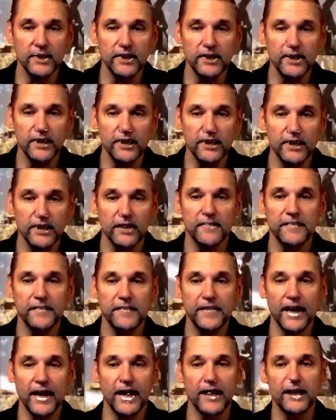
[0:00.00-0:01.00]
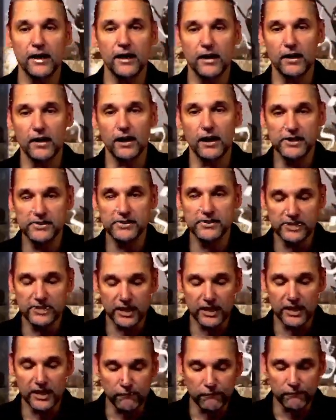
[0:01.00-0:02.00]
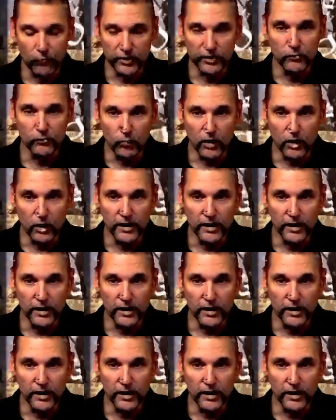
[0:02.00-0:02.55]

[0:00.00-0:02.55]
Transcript: that uh, Isaiah 41